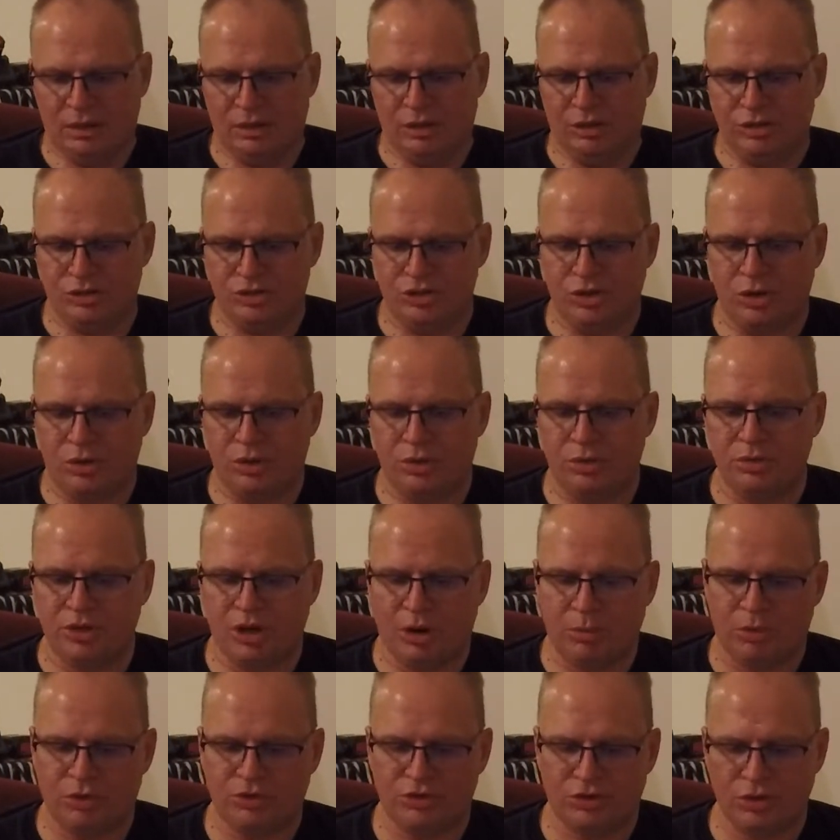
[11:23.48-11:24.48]
so
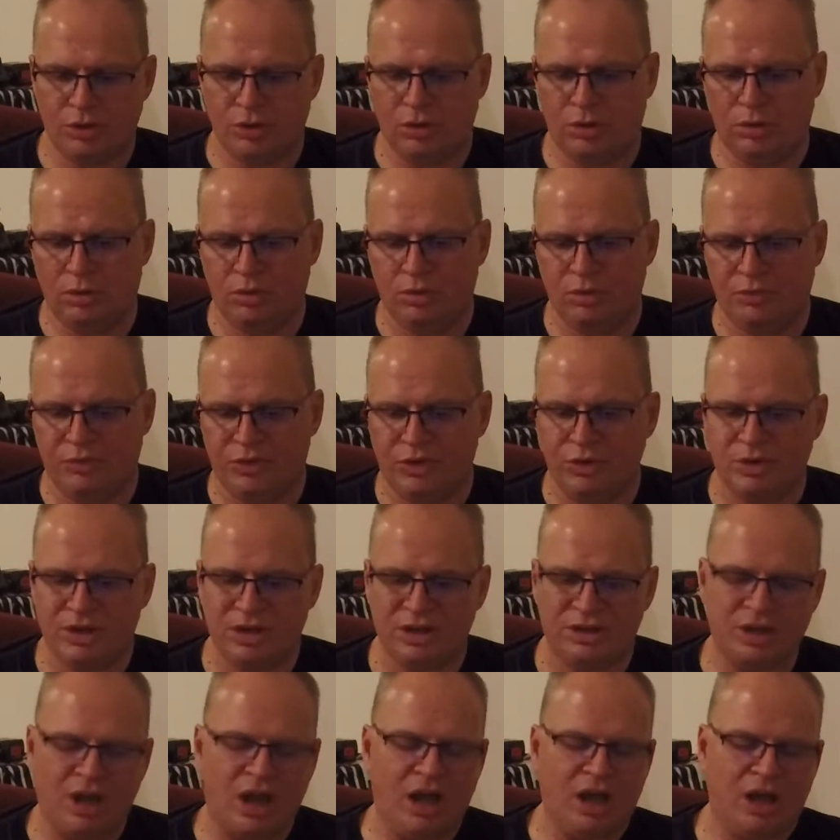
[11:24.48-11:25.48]
number two, if you
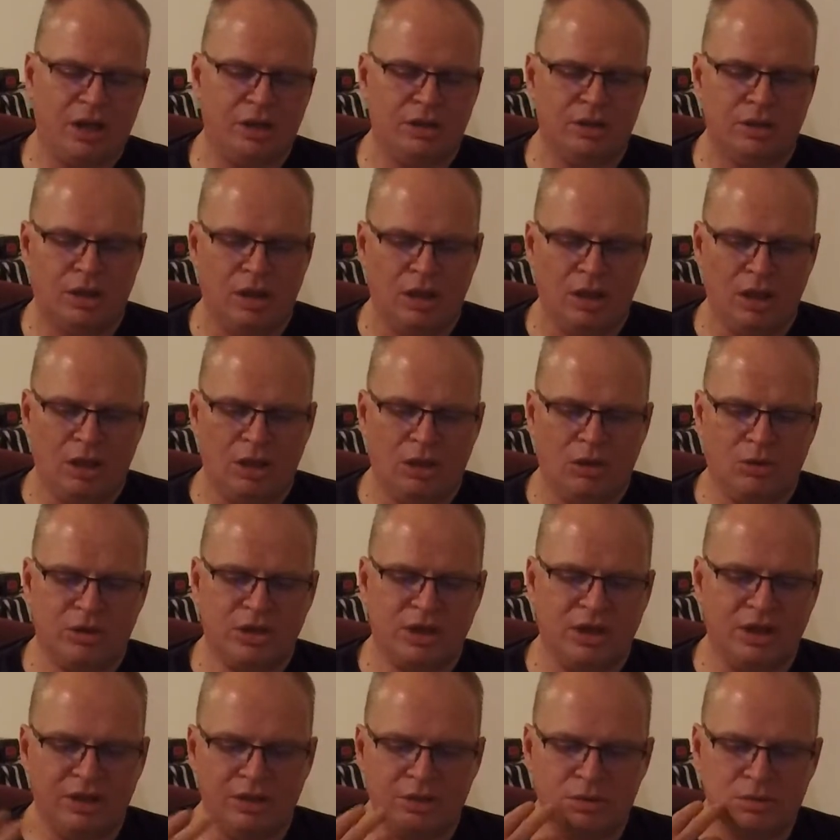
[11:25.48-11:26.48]
cannot,
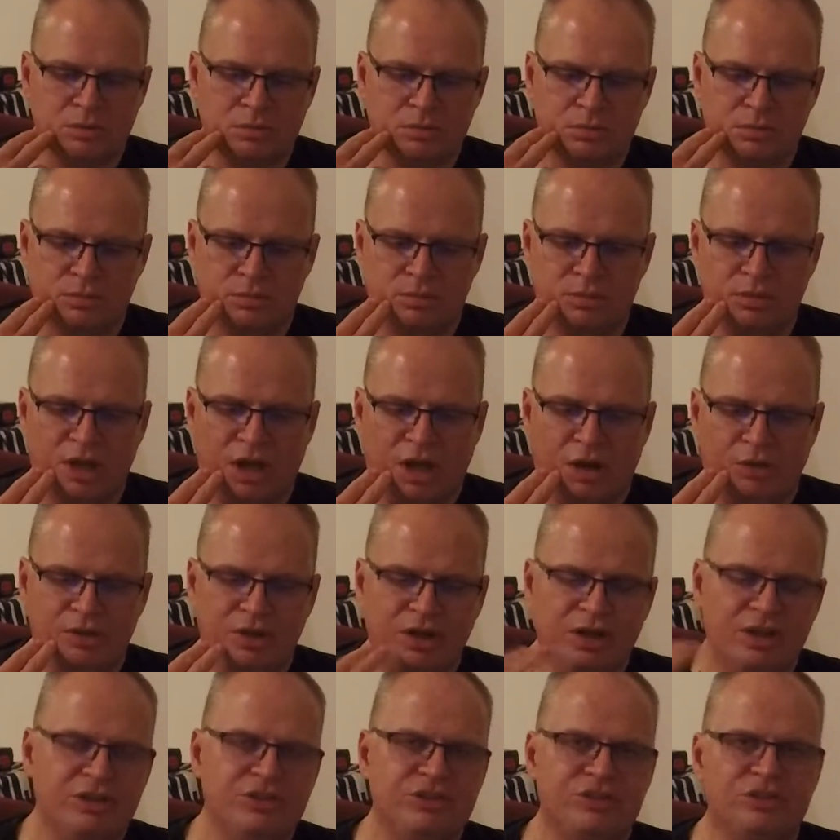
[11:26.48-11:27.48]
okay, now
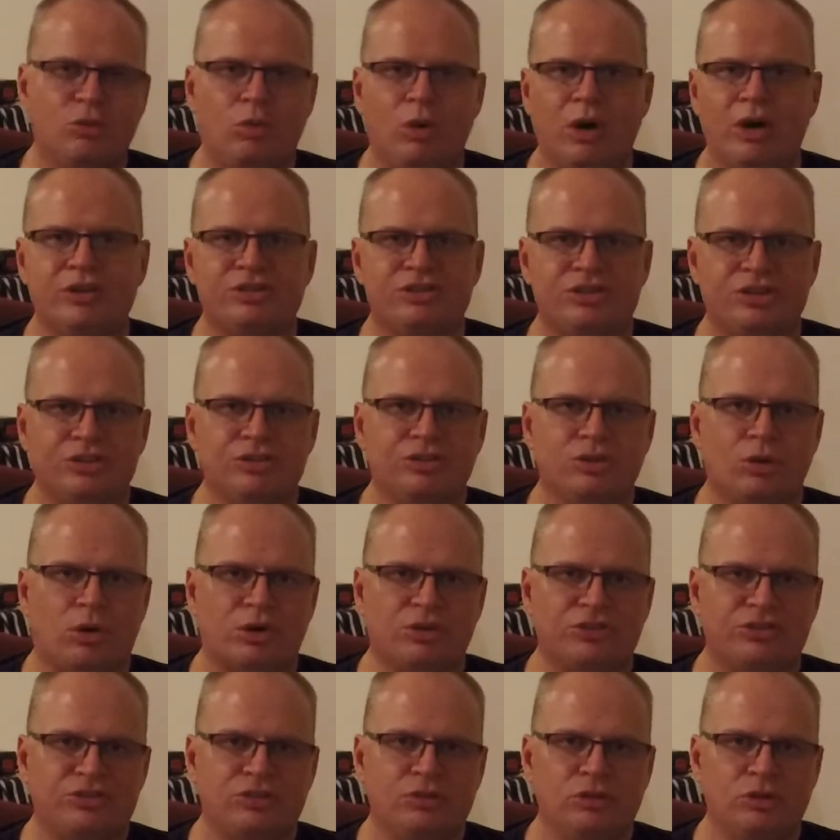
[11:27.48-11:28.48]
these questions are
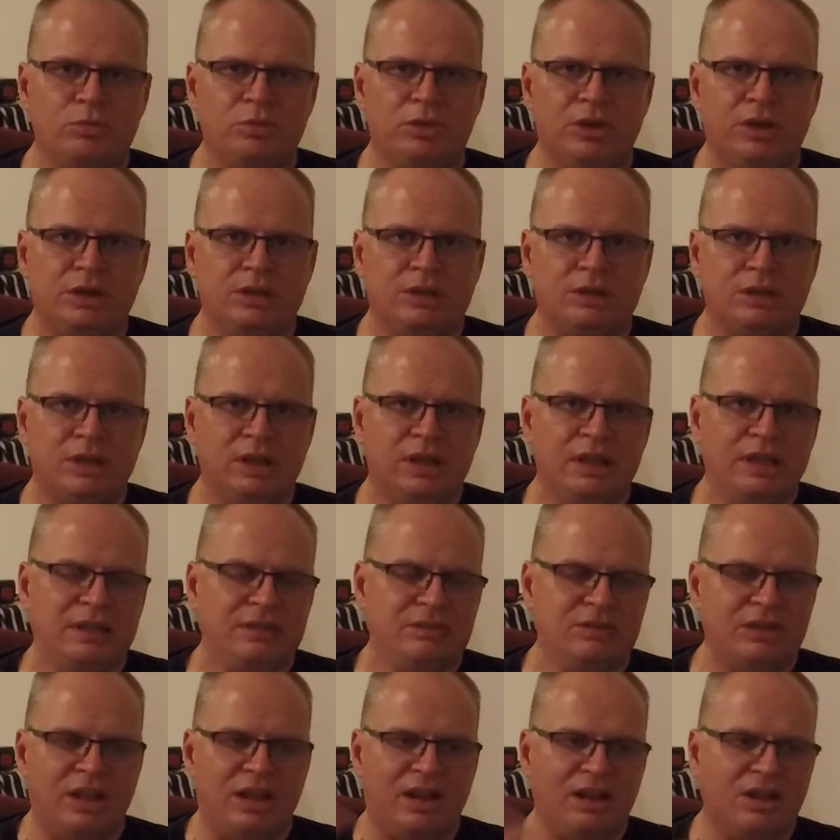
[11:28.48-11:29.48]
assuming
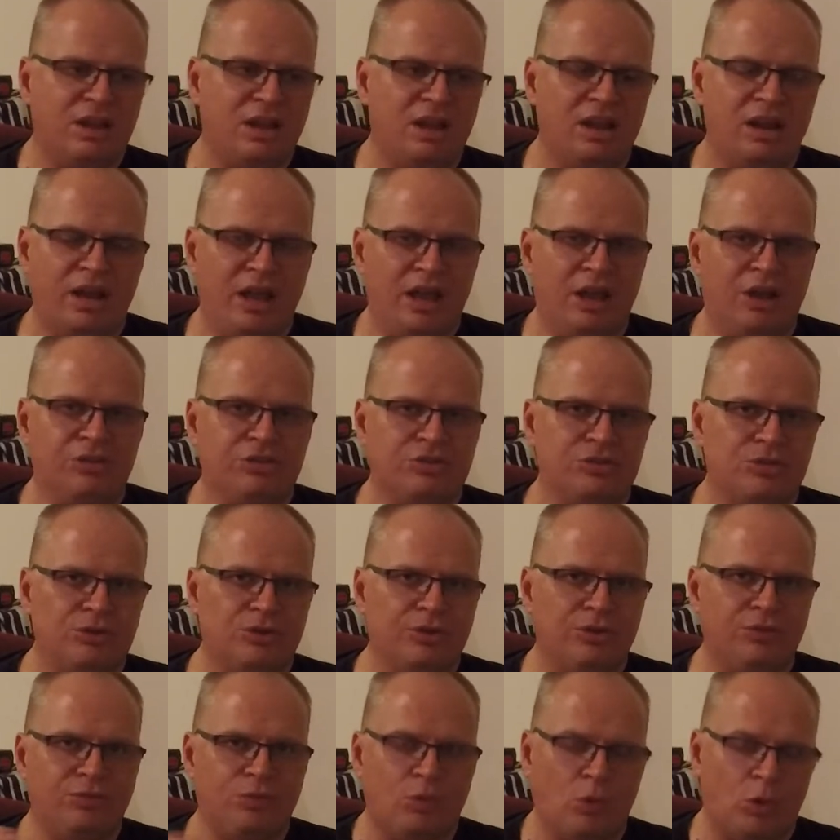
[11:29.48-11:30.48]
that I can't answer
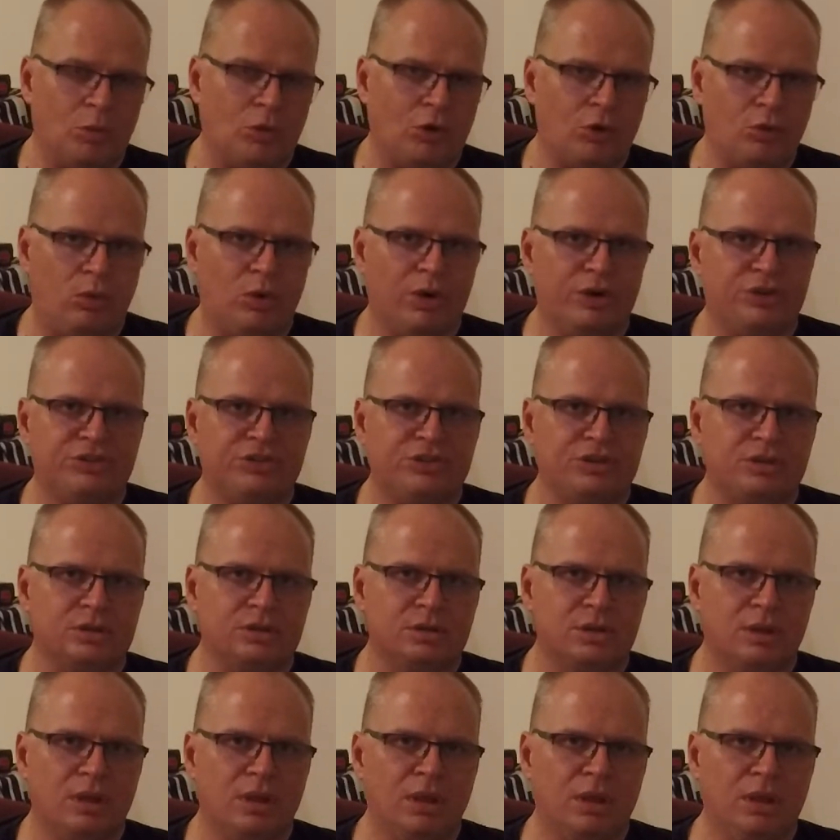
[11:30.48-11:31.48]
the former question,
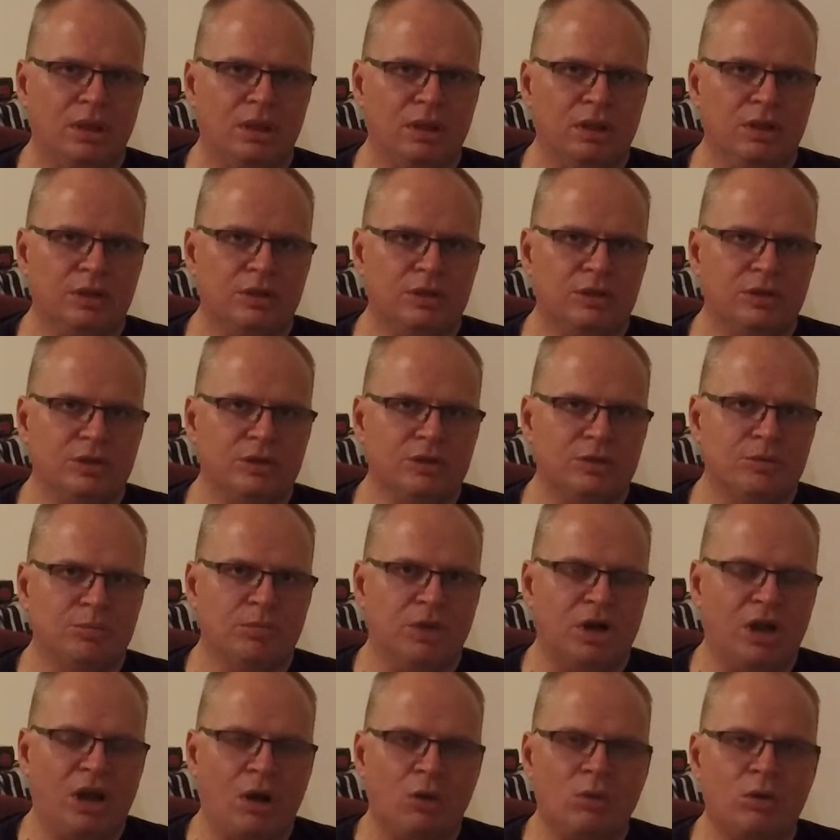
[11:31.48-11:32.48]

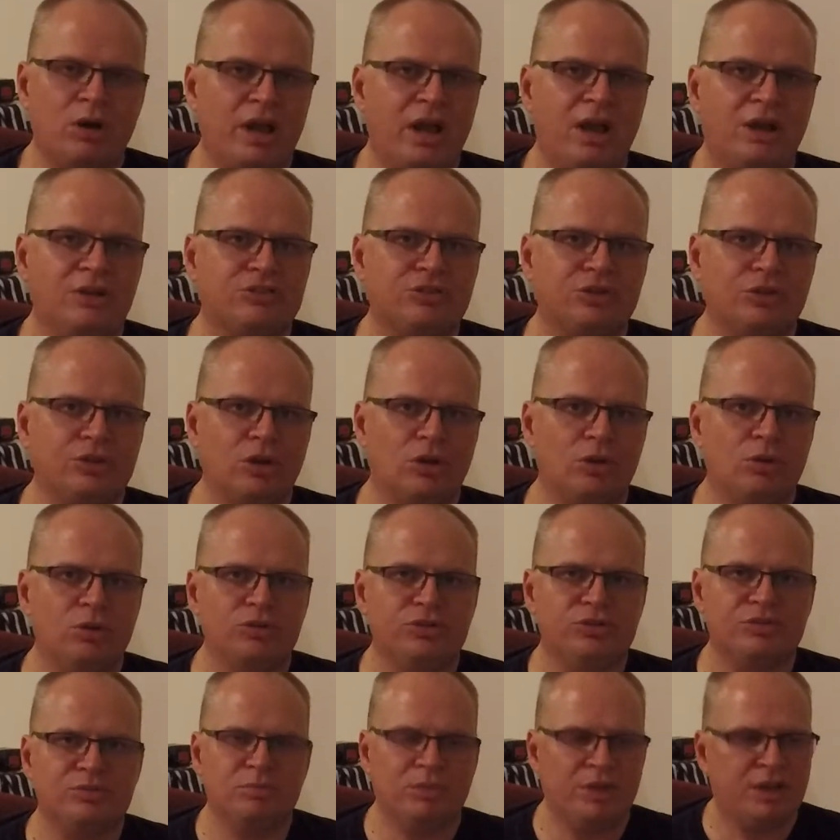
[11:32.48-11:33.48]
but I'm going to answer
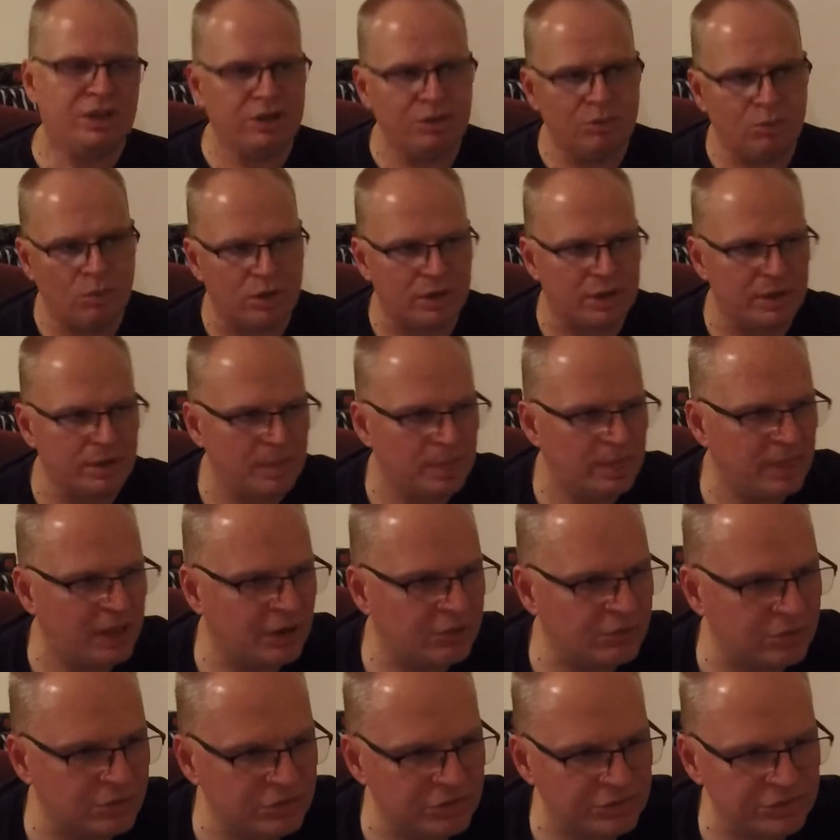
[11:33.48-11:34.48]
those anyway
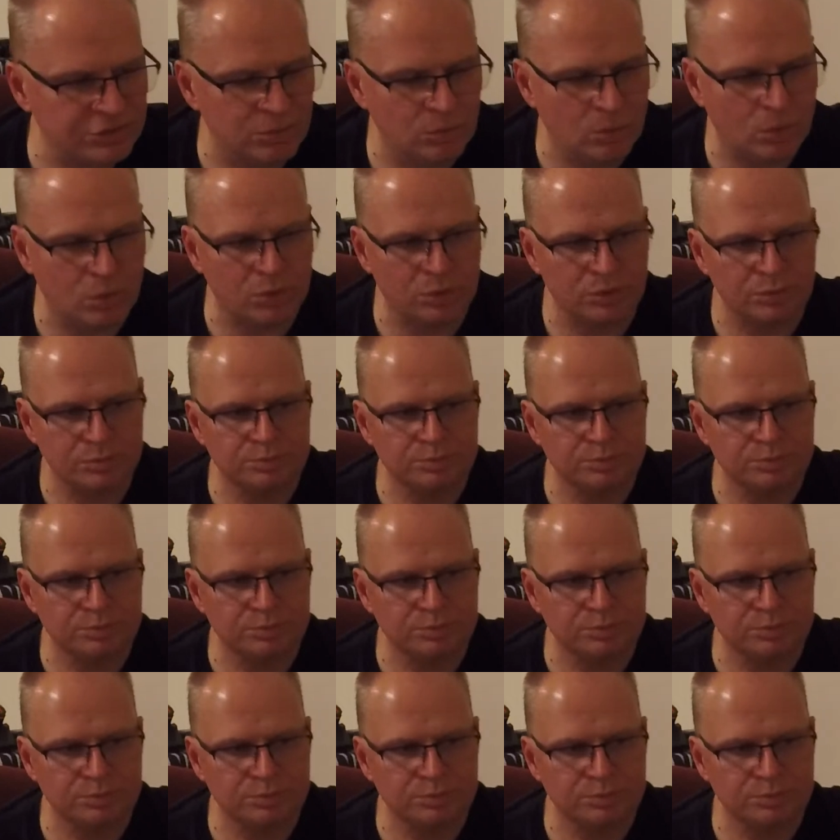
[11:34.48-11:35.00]
after I take some water.